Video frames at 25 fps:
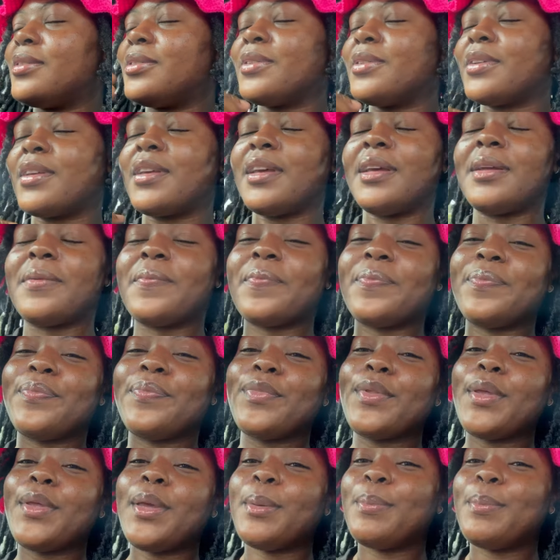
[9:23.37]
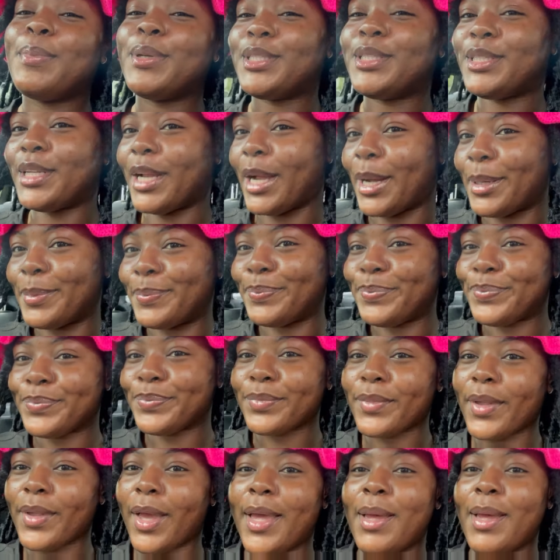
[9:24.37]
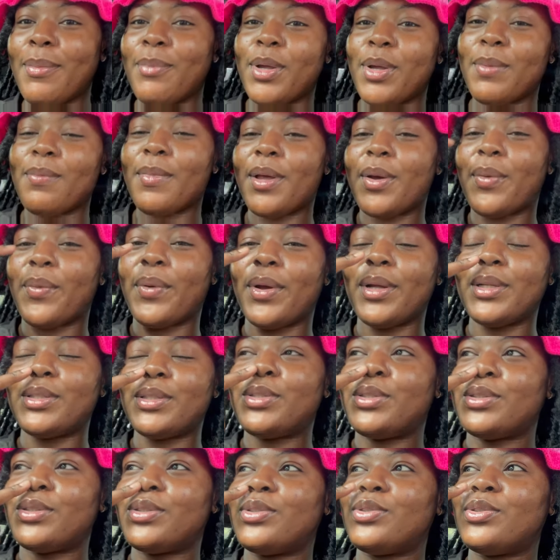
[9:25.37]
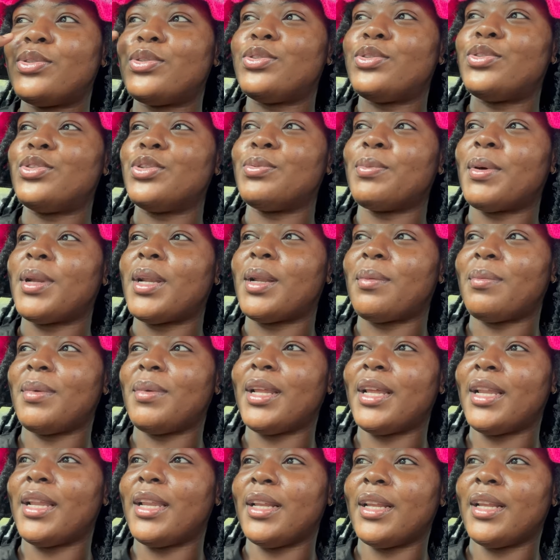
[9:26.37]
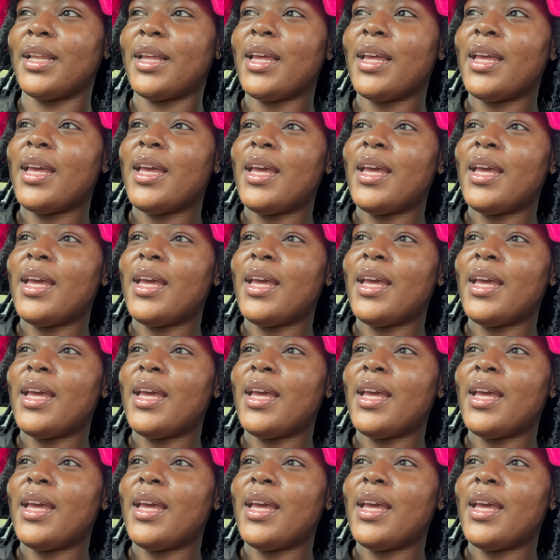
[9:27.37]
Okay. But yeah, I am on my way to Malamlele.